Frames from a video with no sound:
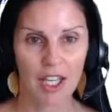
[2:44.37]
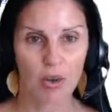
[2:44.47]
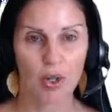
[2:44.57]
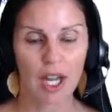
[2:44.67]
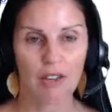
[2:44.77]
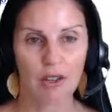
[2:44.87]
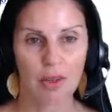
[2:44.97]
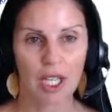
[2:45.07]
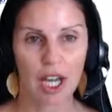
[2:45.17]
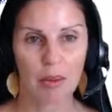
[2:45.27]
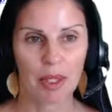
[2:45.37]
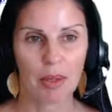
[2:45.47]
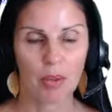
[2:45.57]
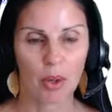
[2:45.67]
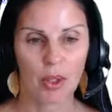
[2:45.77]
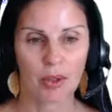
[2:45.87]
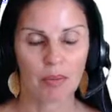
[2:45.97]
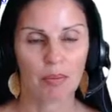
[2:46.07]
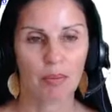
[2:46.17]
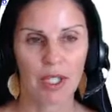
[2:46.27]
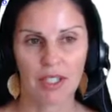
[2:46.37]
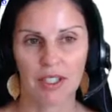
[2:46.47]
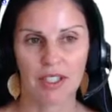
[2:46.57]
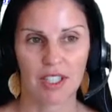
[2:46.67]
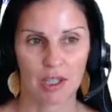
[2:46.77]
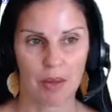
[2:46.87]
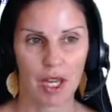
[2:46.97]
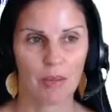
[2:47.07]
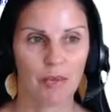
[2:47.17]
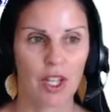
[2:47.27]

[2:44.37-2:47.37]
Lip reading: will ever become an important business email.